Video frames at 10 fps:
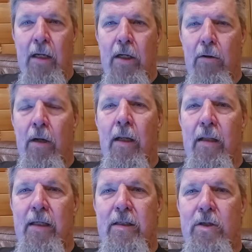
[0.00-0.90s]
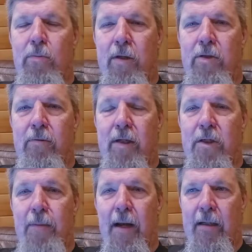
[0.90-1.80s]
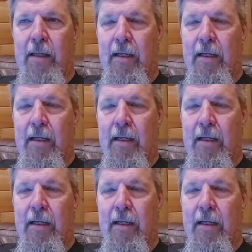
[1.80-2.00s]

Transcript: you know, this is what to expect,